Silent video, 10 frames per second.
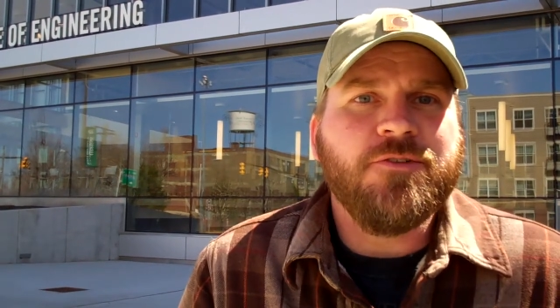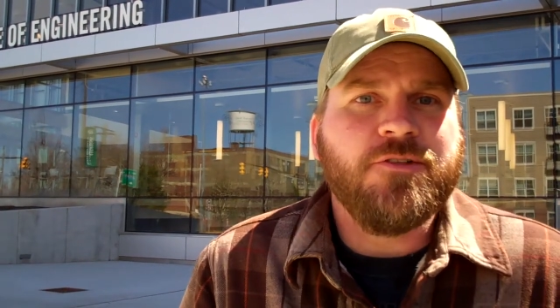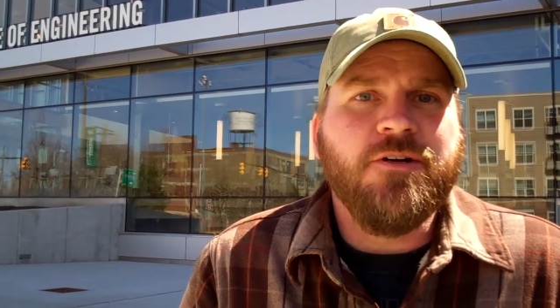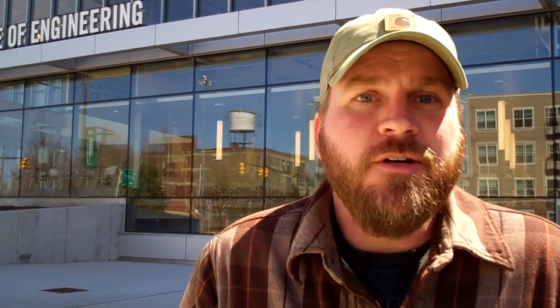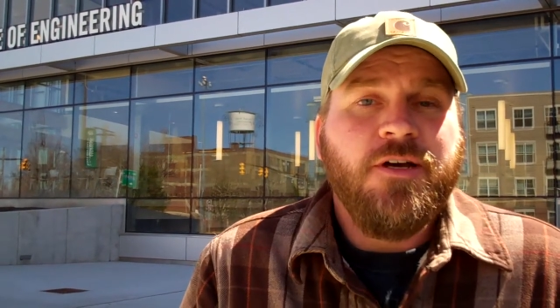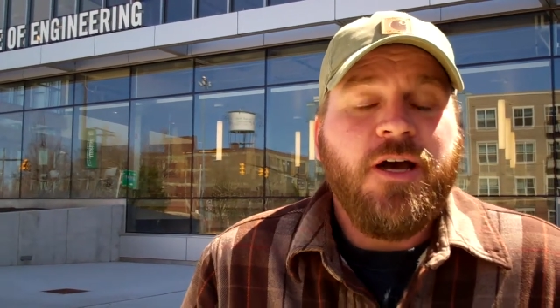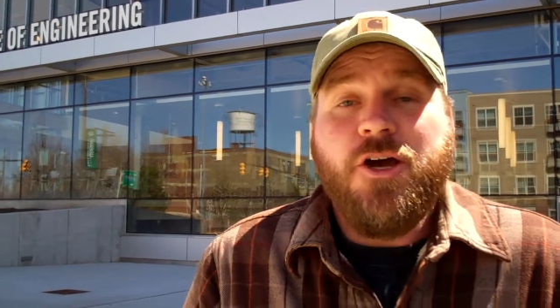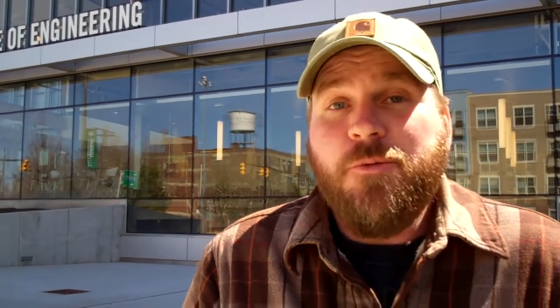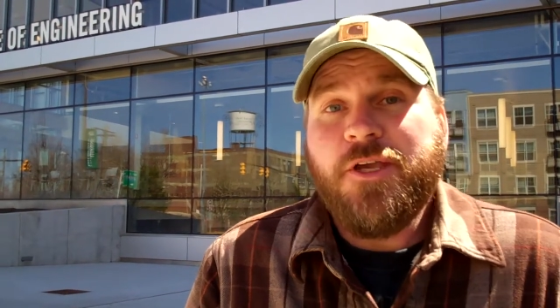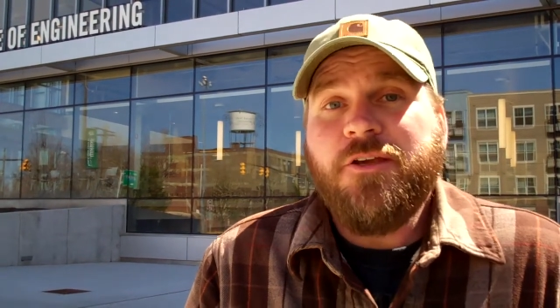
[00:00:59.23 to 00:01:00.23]
So I
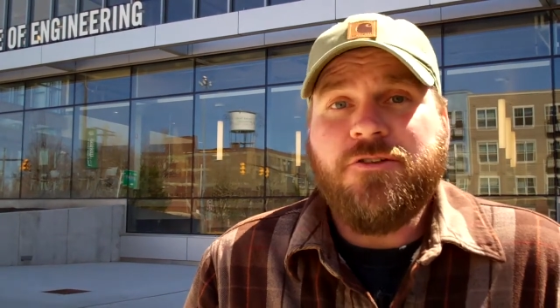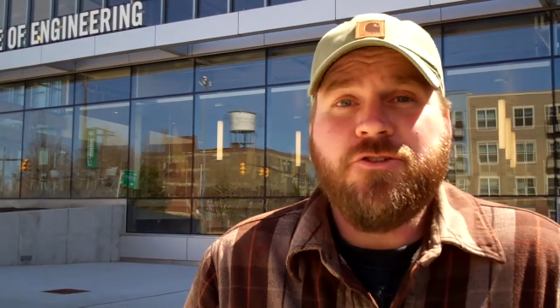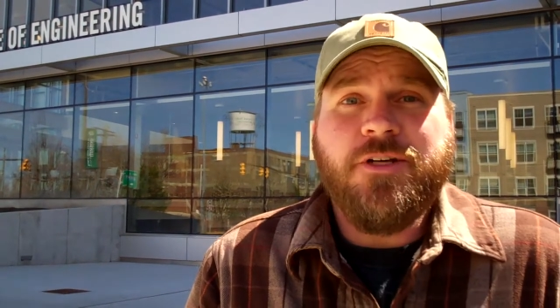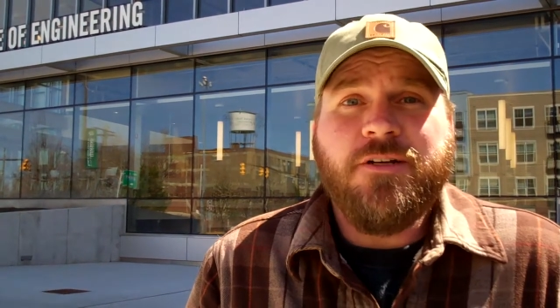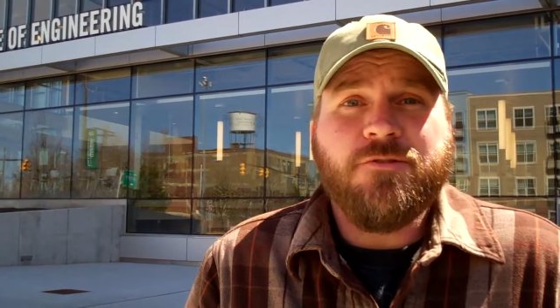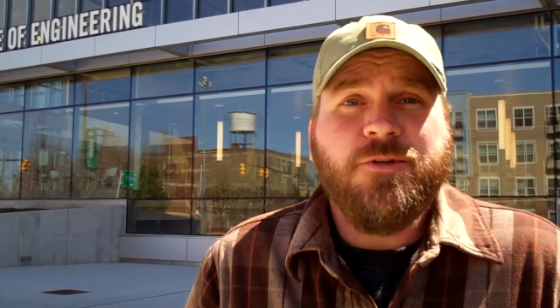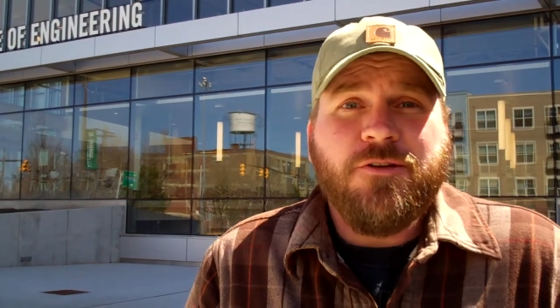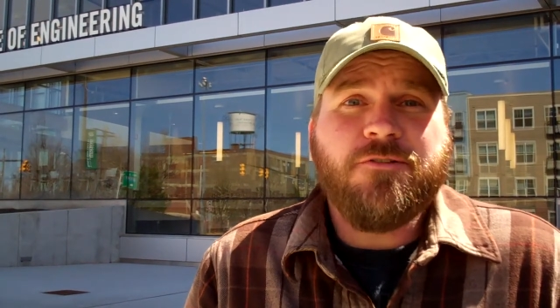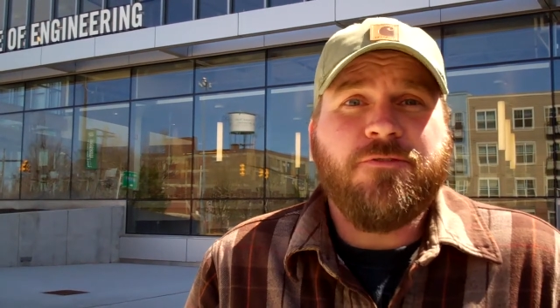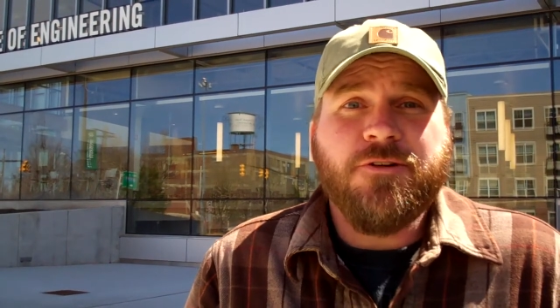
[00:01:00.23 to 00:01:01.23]
hope you join us, and we
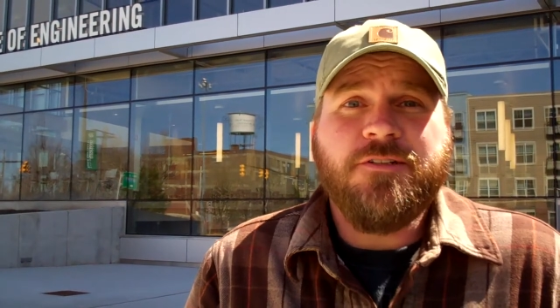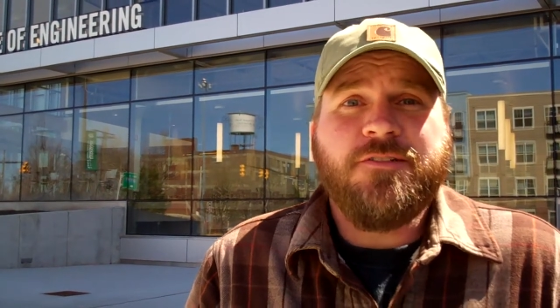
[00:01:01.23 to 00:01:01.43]
look forward to